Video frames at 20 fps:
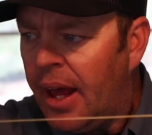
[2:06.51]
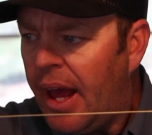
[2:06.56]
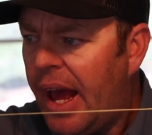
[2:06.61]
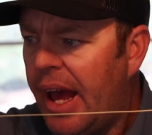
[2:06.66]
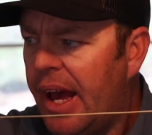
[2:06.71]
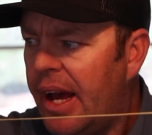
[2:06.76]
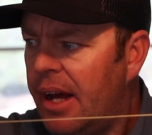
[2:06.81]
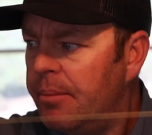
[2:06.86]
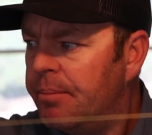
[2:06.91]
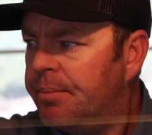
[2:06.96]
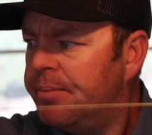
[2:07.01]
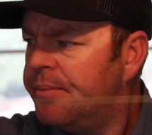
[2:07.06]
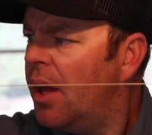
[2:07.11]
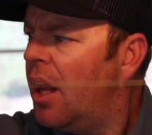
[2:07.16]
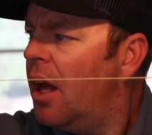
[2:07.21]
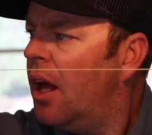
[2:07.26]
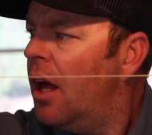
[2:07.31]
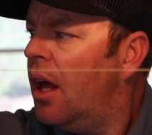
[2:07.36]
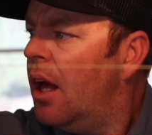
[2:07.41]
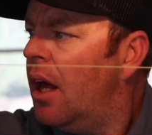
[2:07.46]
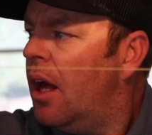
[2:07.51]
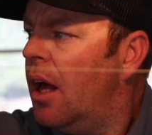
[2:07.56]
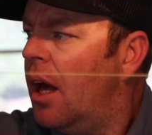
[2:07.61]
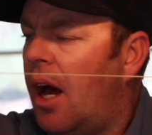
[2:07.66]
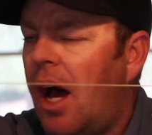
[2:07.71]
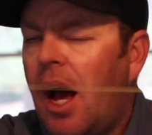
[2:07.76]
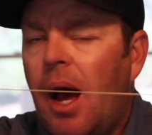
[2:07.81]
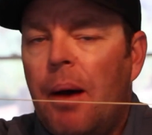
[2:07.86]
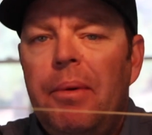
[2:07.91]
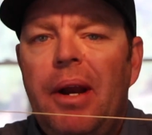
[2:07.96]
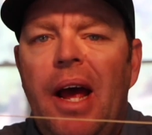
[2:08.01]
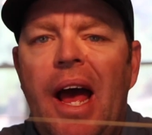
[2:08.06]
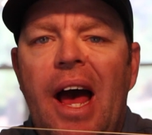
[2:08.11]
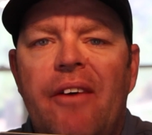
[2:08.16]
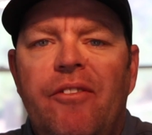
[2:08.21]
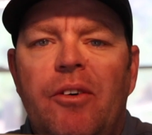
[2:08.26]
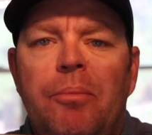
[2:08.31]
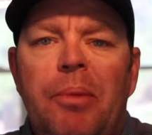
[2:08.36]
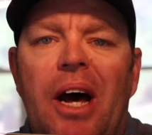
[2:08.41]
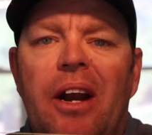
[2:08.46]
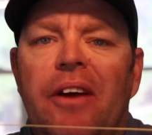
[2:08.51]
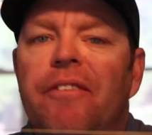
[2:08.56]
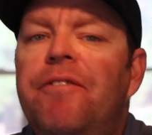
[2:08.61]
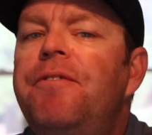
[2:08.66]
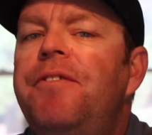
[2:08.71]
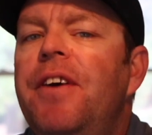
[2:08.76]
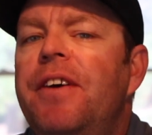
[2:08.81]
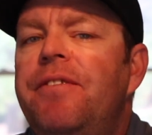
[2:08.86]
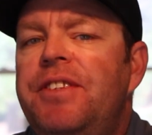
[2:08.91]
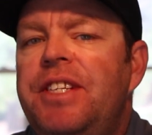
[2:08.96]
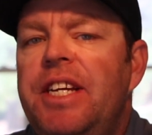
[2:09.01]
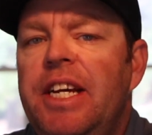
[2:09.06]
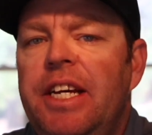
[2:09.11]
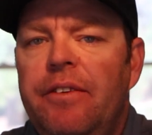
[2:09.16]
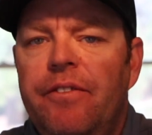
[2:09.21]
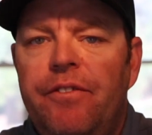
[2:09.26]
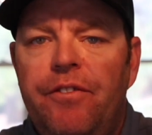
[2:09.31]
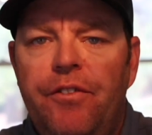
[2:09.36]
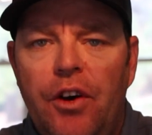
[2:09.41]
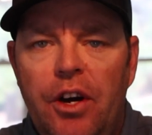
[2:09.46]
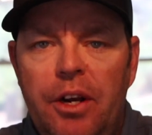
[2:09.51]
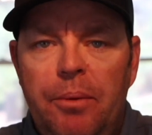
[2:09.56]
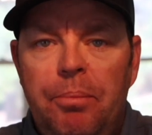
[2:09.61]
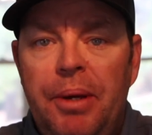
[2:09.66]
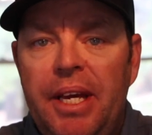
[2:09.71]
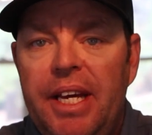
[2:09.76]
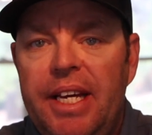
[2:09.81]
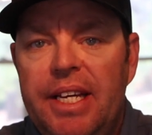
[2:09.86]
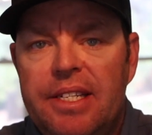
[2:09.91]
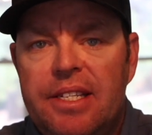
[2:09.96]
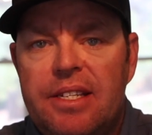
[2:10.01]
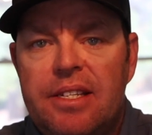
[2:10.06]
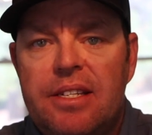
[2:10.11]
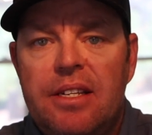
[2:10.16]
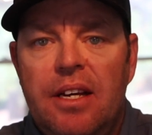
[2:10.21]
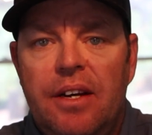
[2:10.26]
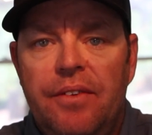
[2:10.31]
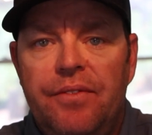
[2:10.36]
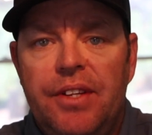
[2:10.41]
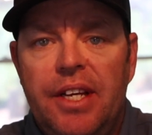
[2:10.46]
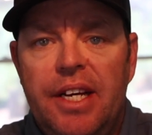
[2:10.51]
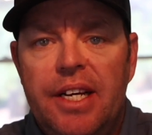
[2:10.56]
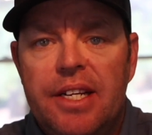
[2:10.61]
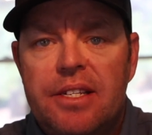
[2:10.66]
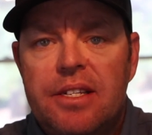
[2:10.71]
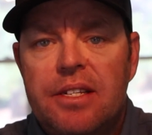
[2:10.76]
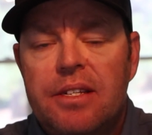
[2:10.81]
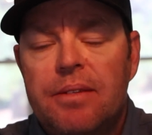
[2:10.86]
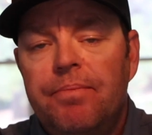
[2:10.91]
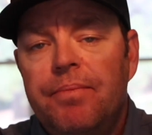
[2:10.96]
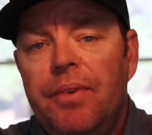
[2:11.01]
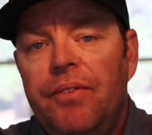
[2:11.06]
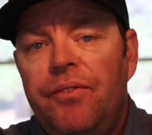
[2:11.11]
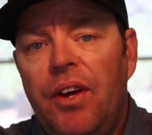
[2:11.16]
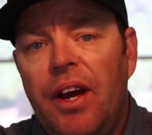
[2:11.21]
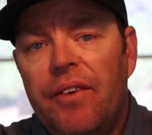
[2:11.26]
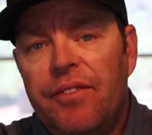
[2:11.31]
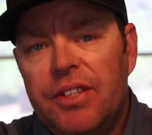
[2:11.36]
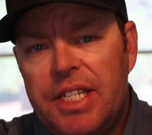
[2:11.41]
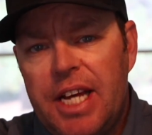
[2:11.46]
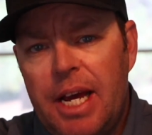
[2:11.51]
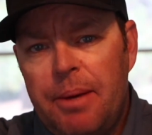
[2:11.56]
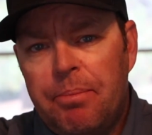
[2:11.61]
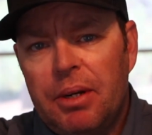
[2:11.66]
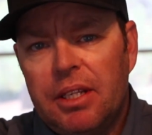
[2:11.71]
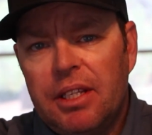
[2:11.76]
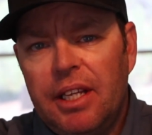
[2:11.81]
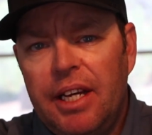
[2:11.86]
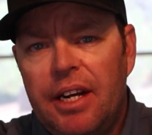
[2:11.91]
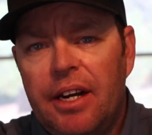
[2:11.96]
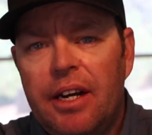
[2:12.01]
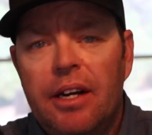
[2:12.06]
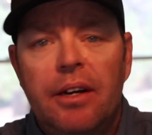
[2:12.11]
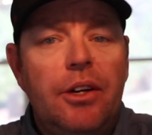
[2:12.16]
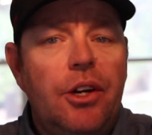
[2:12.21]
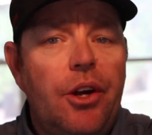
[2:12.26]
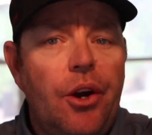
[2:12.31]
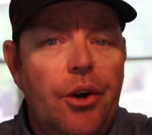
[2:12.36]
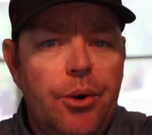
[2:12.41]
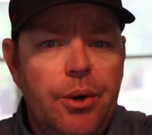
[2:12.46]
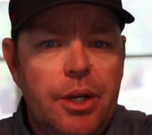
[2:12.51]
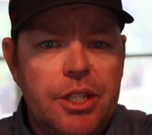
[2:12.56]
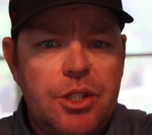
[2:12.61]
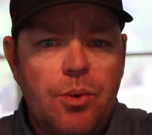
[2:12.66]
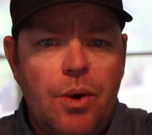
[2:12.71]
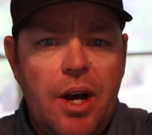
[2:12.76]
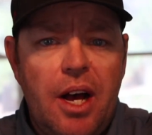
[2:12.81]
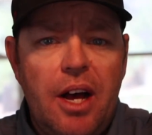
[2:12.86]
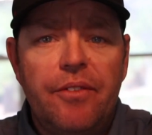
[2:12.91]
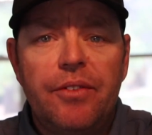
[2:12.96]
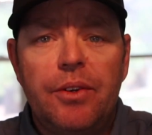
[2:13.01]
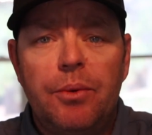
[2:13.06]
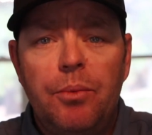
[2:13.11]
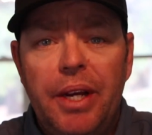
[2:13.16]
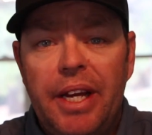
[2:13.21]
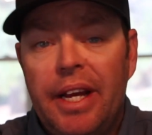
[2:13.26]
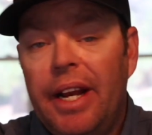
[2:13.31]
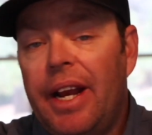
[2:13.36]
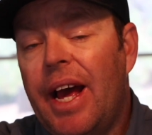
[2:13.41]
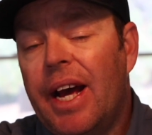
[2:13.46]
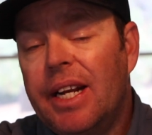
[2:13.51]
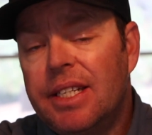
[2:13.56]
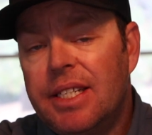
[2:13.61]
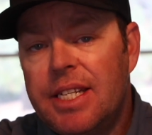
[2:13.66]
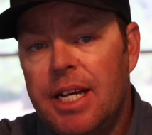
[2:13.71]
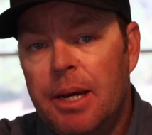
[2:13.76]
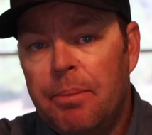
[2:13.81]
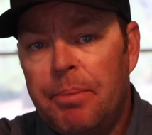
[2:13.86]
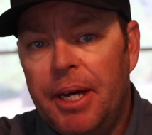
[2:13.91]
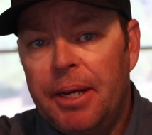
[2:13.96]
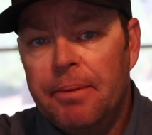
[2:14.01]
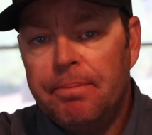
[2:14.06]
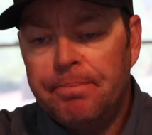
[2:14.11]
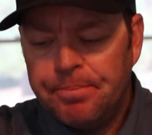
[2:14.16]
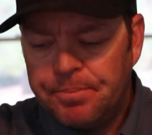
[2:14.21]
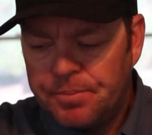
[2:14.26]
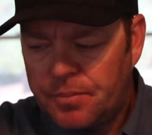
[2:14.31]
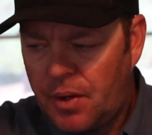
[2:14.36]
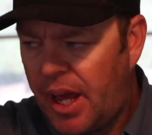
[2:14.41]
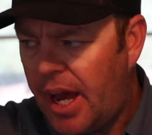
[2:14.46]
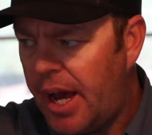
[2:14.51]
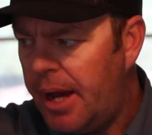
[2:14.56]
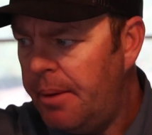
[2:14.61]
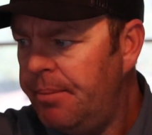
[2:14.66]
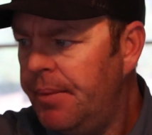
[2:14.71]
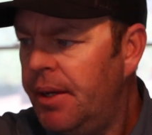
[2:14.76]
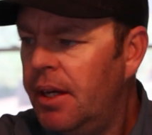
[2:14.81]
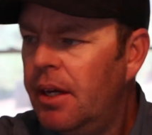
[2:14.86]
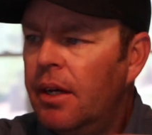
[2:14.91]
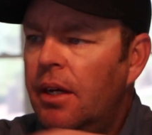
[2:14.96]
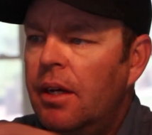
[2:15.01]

and I'm going to have about a 15-foot piece of this. If you have a tapered leader, go to a 12 and we can add tippet. Okay?